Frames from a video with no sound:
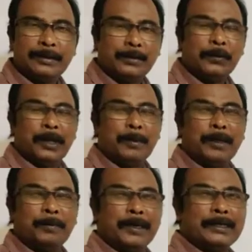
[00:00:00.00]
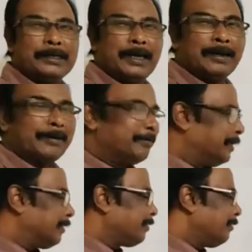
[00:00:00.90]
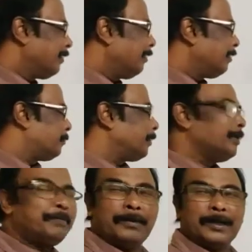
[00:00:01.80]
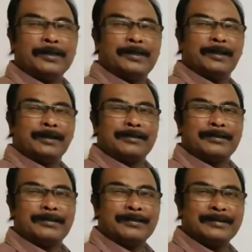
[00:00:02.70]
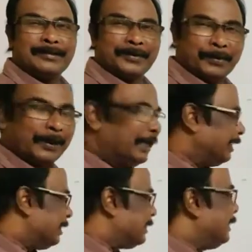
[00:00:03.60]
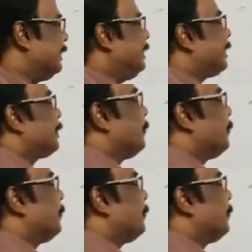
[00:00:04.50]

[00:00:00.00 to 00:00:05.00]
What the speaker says: Two common points are maintained at different potentials. Okay. Then here